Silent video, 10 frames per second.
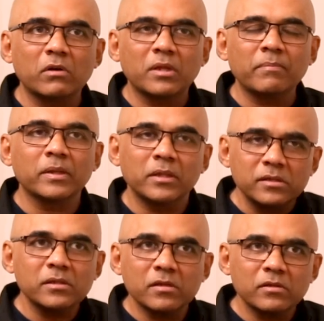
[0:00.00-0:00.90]
without them. But
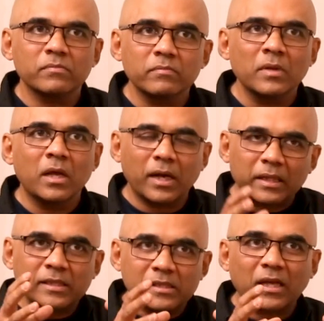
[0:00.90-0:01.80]
this is...
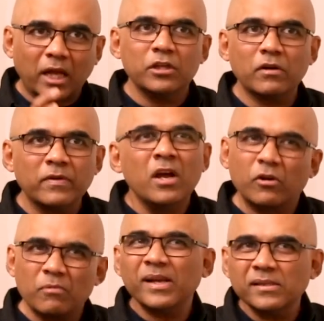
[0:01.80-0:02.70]
Like, this is the kind of...
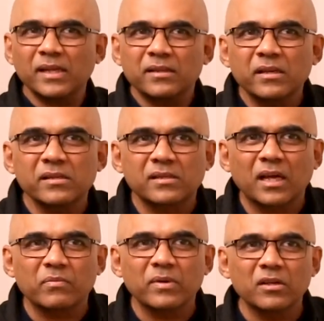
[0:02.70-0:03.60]
Romance, I think, is
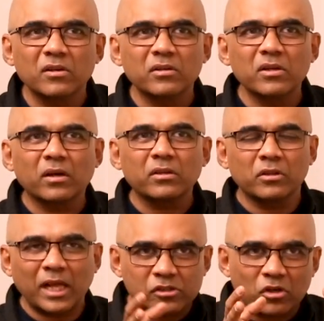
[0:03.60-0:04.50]
that way, you know.
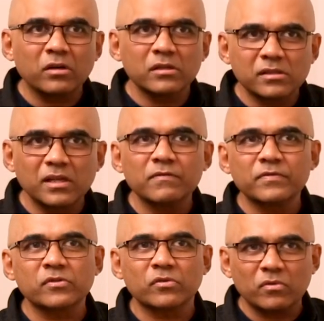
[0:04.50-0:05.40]
That genre
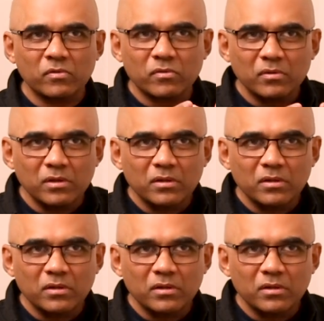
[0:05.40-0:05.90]
itself is so...